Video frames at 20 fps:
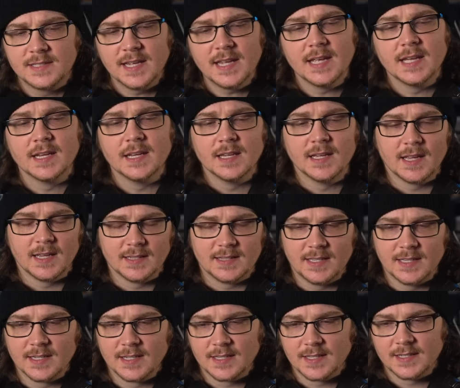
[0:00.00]
did at
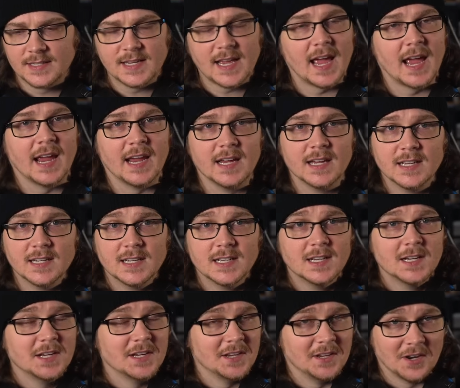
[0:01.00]
the end of the day,
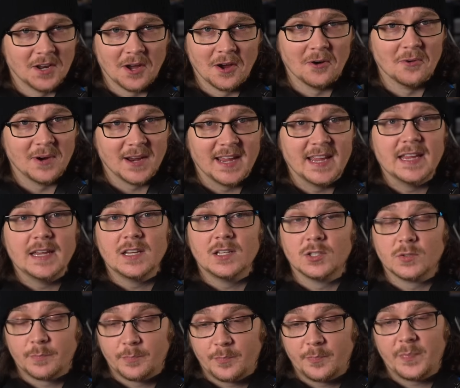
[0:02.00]
you know, he
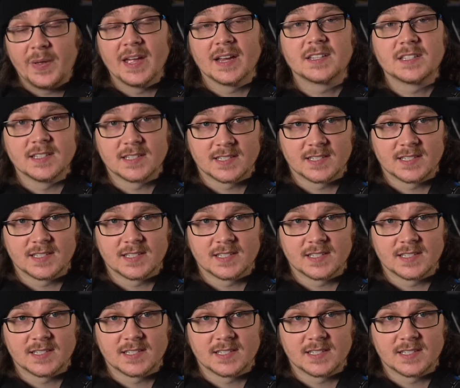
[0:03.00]
picked a